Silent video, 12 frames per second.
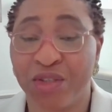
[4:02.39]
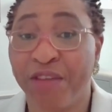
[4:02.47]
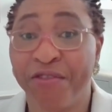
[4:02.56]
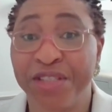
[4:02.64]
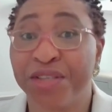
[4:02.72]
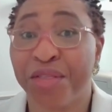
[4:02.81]
So
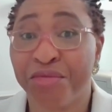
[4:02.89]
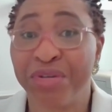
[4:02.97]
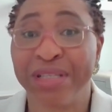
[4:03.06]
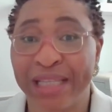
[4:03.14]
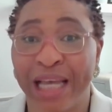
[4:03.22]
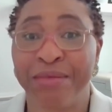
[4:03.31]
if it's
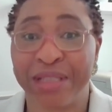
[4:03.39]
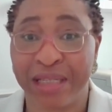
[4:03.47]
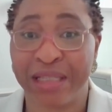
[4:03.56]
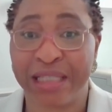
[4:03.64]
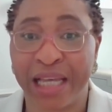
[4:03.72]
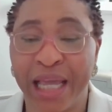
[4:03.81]
3 times in
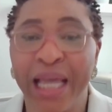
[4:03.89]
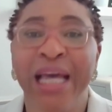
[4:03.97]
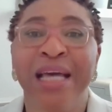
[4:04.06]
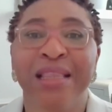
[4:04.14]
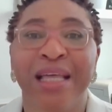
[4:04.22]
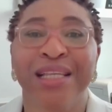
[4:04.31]
a day,
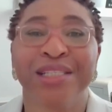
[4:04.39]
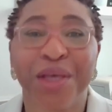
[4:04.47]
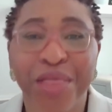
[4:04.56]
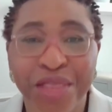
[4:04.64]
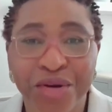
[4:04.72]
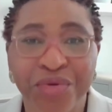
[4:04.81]
then
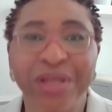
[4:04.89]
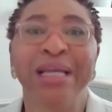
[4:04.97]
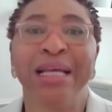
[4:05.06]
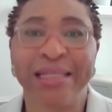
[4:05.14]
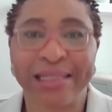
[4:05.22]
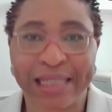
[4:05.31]
it's
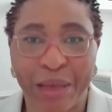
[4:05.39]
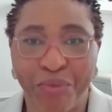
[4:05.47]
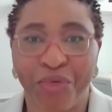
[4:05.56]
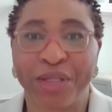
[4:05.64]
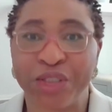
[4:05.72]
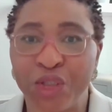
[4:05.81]
3
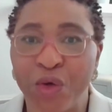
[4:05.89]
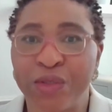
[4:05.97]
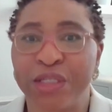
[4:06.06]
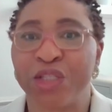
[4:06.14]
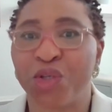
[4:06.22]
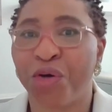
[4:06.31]
separate
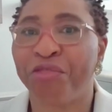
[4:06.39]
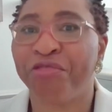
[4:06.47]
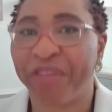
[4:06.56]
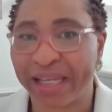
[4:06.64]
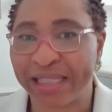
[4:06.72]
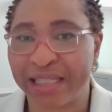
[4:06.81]
doses of
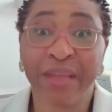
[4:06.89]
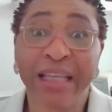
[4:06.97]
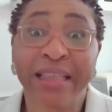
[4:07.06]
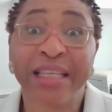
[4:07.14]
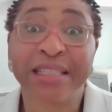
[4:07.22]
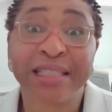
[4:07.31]

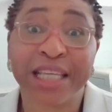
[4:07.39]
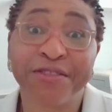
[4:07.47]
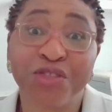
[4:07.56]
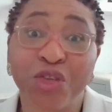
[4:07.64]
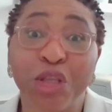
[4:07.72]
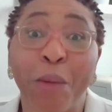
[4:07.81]
Phexxi. This
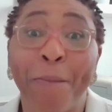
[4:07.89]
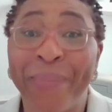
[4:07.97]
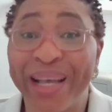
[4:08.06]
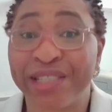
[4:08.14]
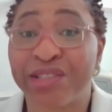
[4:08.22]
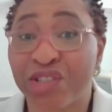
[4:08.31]
gives you the
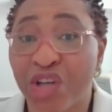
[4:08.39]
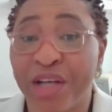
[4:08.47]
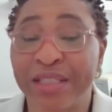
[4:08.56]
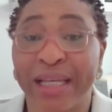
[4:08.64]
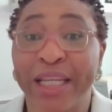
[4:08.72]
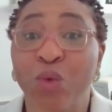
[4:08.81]
best
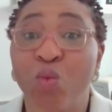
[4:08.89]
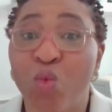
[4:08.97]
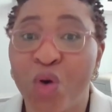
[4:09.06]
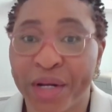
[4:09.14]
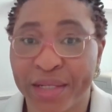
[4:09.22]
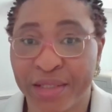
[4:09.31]
chance that it
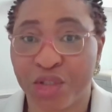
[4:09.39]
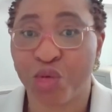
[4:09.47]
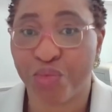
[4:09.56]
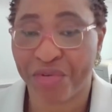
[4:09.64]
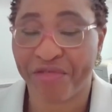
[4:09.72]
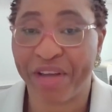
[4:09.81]
works to
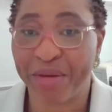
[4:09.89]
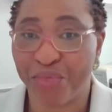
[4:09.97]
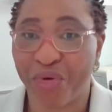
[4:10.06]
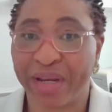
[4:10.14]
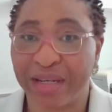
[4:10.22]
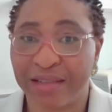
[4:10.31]
prevent
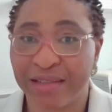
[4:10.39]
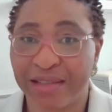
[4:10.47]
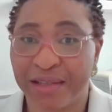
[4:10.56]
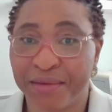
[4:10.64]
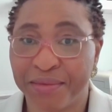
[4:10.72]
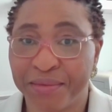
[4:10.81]

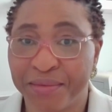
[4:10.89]
pregnancy.